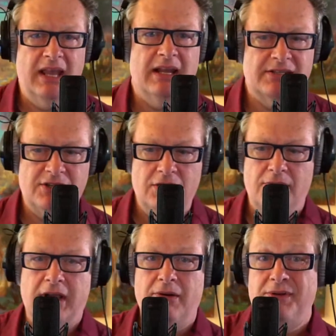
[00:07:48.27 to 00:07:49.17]
I can't see
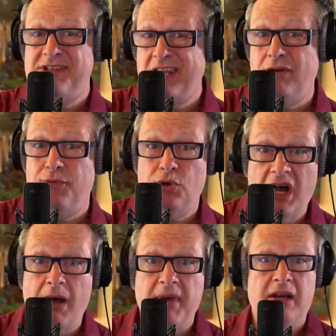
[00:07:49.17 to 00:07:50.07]
you, I can only see you if you
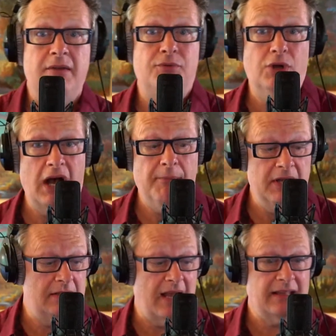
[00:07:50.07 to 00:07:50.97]
comment, and if you
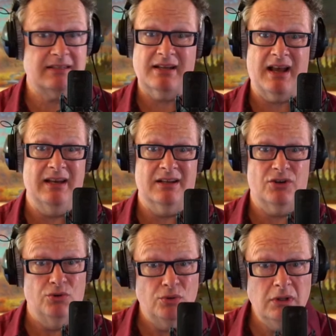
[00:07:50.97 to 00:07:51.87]
comment, that's kind
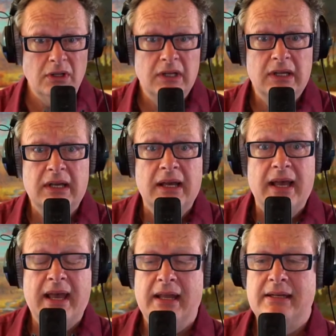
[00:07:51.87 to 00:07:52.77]
of cool.
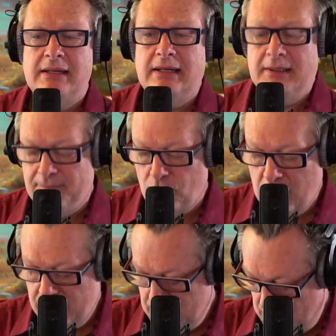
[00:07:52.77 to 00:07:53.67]
And
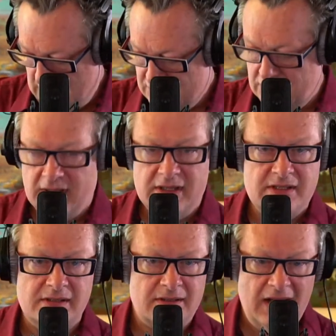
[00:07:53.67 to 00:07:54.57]
whether you're watching
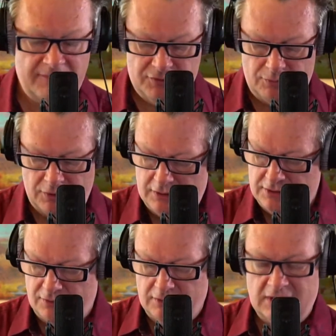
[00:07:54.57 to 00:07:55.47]
this
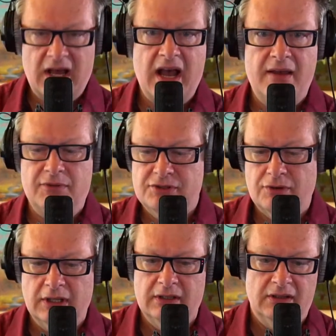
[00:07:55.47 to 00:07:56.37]
afterwards or live,
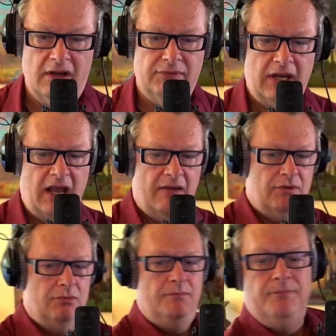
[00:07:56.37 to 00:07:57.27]
it's really lovely to
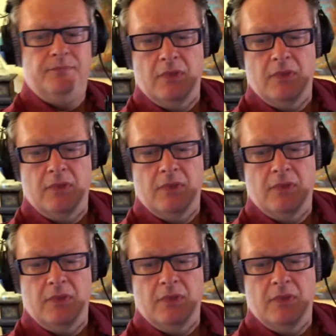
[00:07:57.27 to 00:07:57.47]
have you.